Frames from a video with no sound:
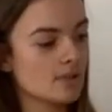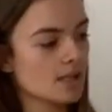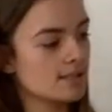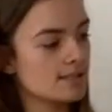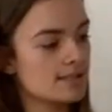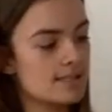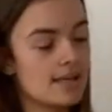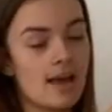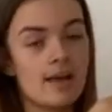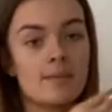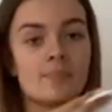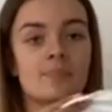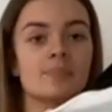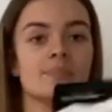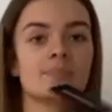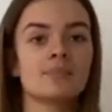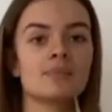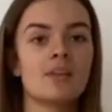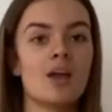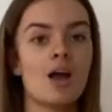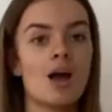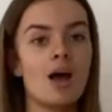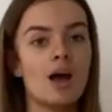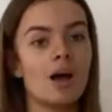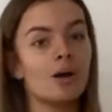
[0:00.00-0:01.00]
yeah.
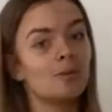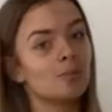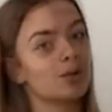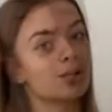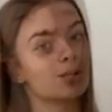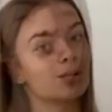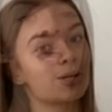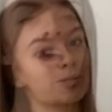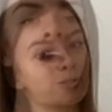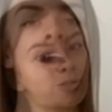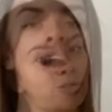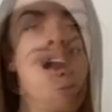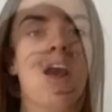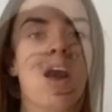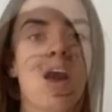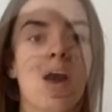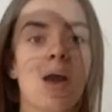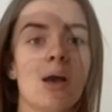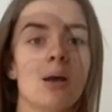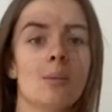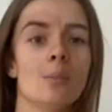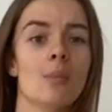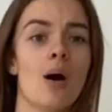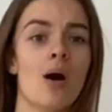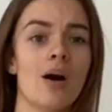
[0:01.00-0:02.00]
I'm gonna go try it.
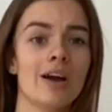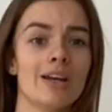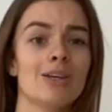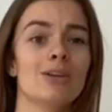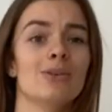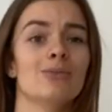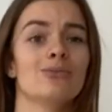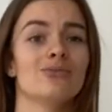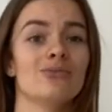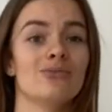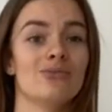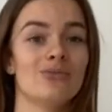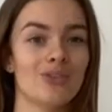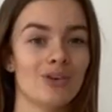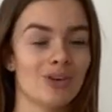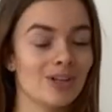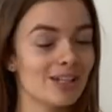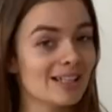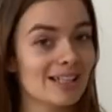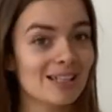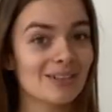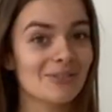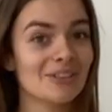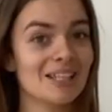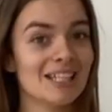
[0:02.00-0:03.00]
I
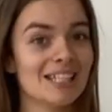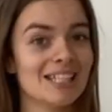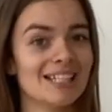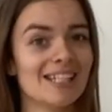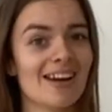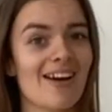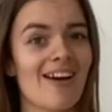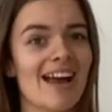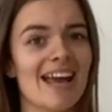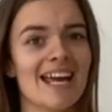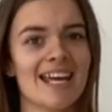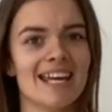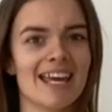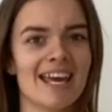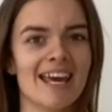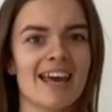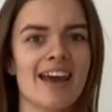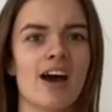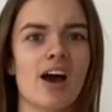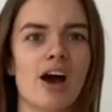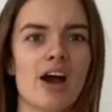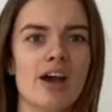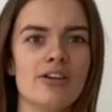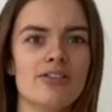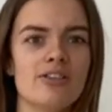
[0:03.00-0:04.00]
really, really like it.
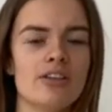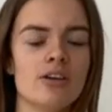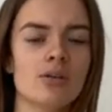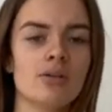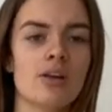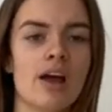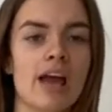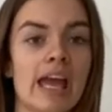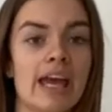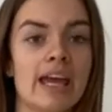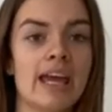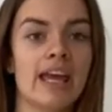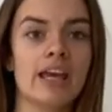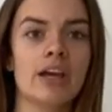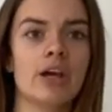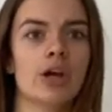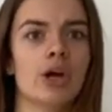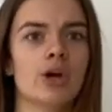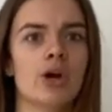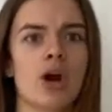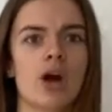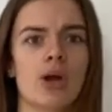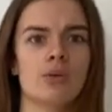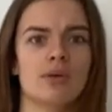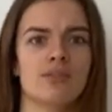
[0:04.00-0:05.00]
I feel like it could
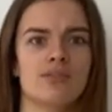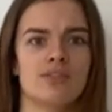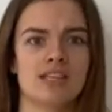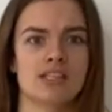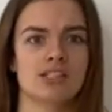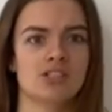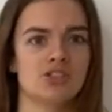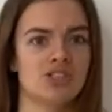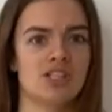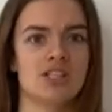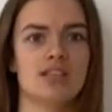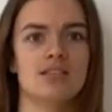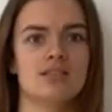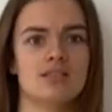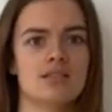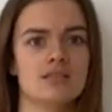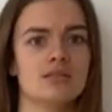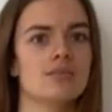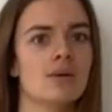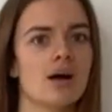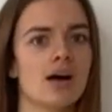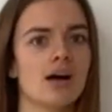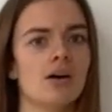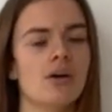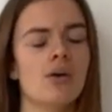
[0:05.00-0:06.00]
go with these jeans as
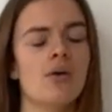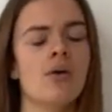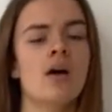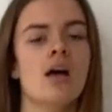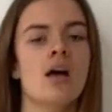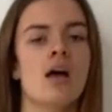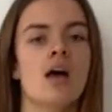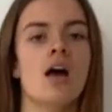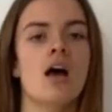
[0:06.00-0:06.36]
well.